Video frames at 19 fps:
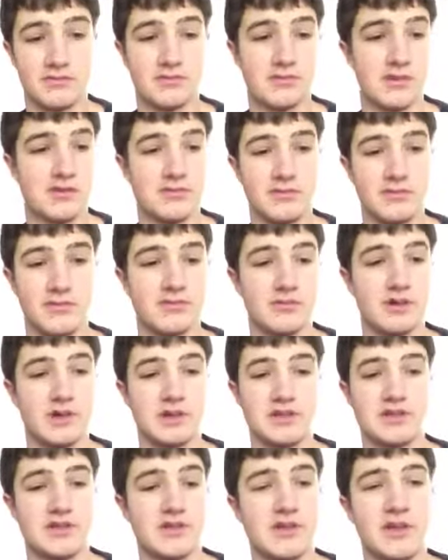I'm gonna
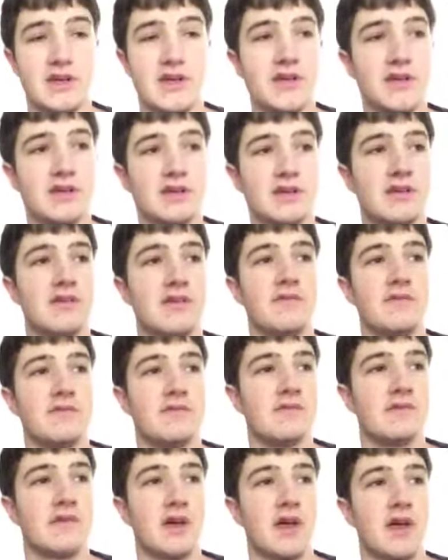watch tonight. If
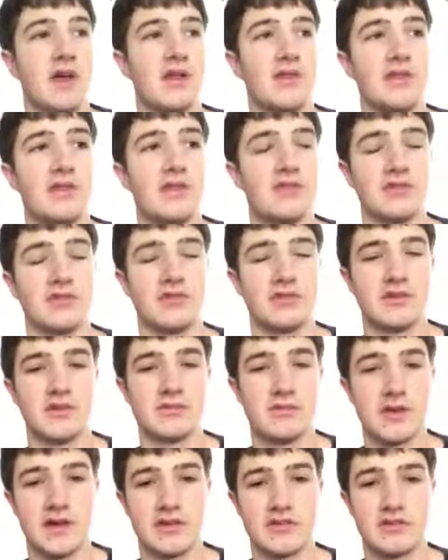I think it's on League
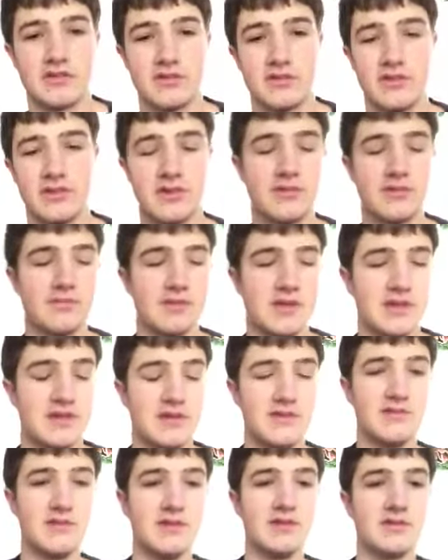Pass, it's on the NBA
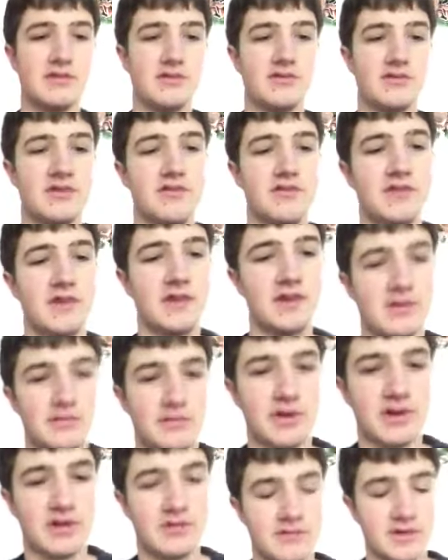TV. See if they can
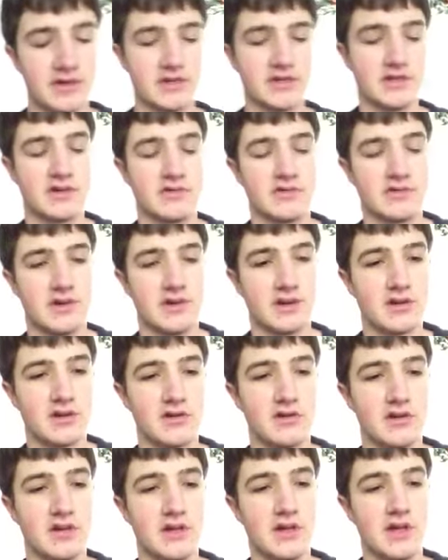break the franchise
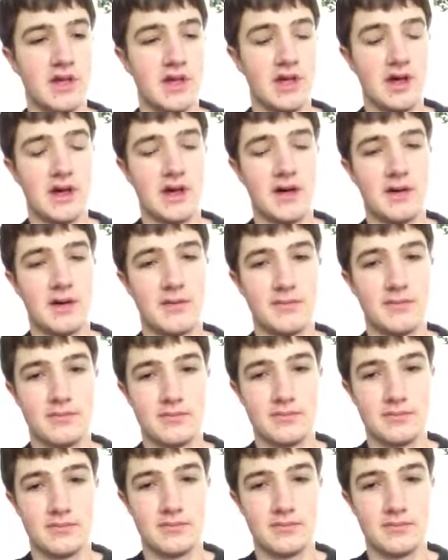record. Um,